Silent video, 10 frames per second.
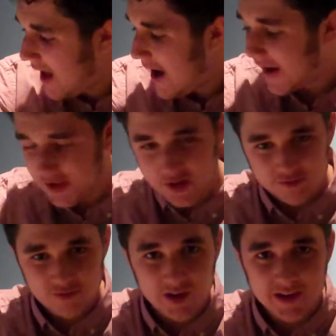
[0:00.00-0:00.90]
And you
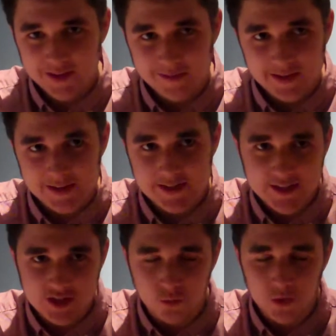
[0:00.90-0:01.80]
can really, really
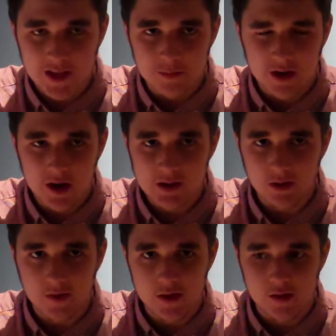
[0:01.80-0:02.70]
see some William
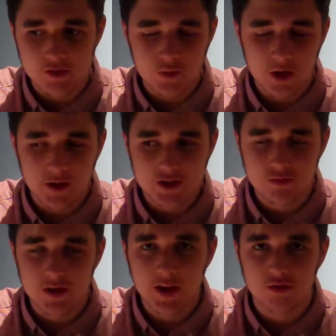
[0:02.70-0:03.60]
Hartnell in there as well. He's
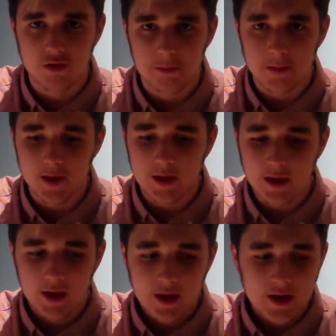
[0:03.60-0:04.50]
really
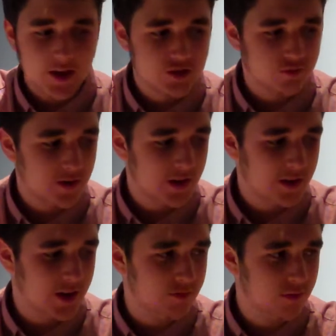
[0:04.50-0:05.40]
grumpy. He's
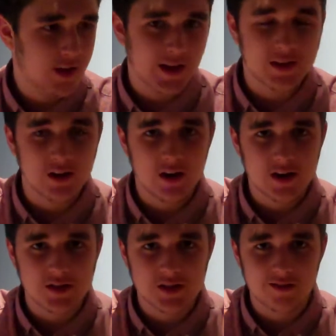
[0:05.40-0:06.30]
really, really dark
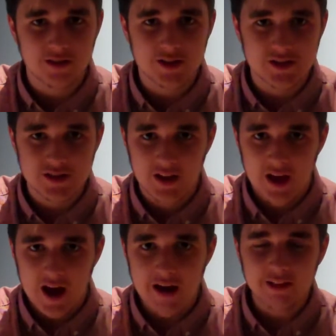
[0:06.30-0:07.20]
and serious.
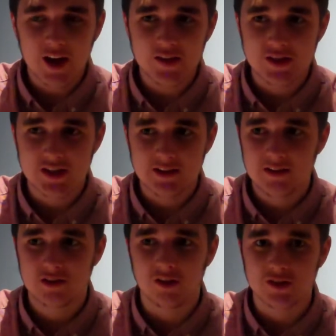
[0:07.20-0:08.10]
And like the
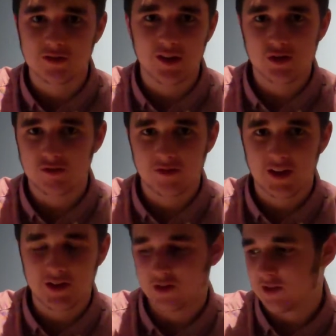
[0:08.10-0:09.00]
Tenth Doctor, he doesn't
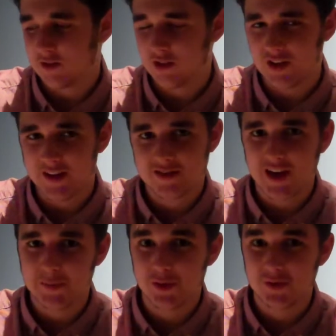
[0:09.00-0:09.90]
really doesn't look like the
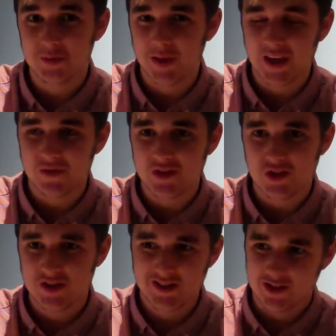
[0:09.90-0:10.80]
type who'd be given
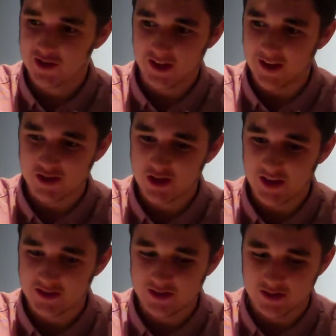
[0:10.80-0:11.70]
second
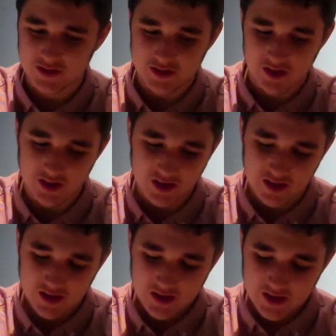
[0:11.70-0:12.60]
chances. So
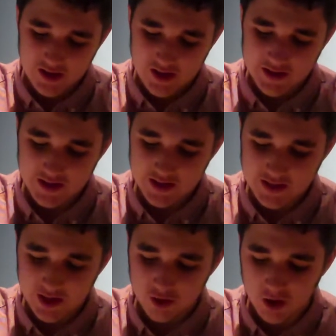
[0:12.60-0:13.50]
he's
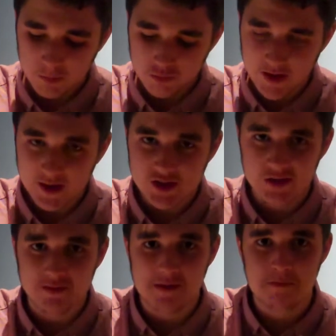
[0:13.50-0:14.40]
incorporated
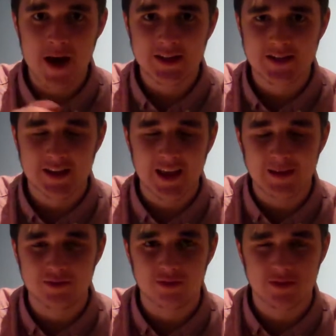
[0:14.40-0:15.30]
some of the best
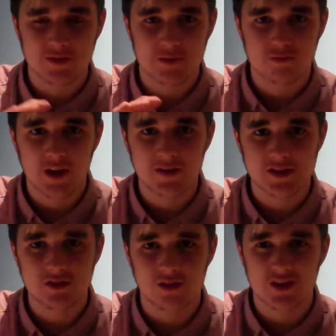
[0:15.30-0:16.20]
themes from some of the
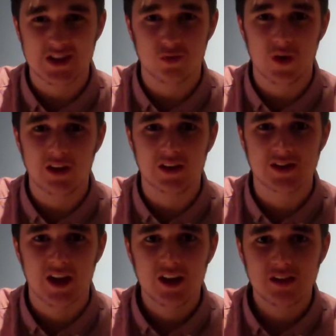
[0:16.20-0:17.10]
previous Doctors as well
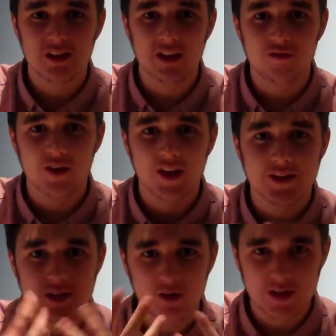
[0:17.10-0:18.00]
as delivering
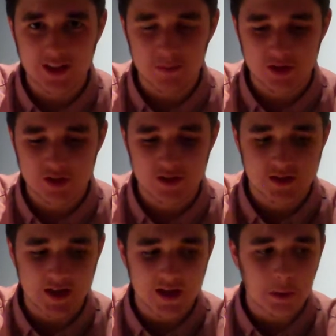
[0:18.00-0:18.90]
his own elements to the
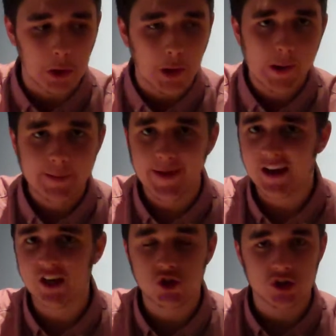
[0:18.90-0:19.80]
table.
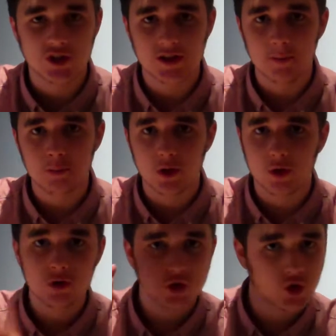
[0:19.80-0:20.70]
Like, it's just
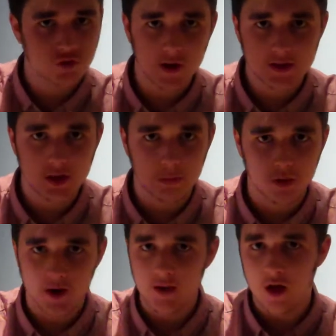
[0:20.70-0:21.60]
simple, straight to the
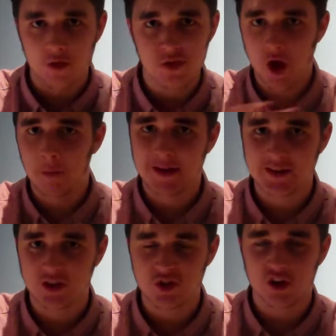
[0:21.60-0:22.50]
point, and no
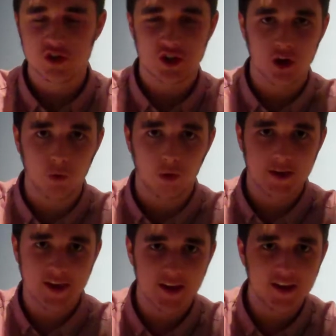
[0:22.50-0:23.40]
messing Doctor who will
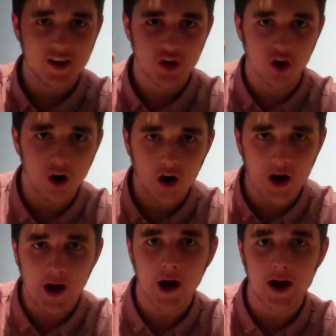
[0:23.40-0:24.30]
kick your
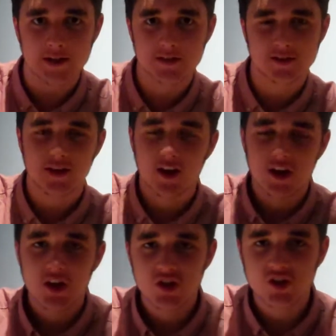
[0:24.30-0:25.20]
ass.
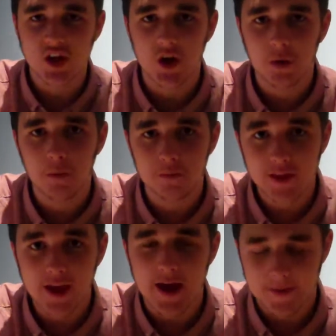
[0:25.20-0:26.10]
So,
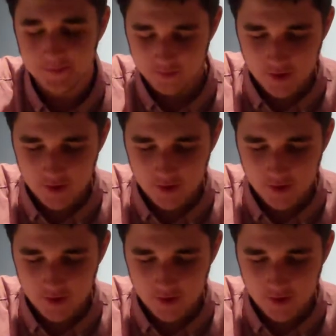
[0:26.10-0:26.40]
yeah.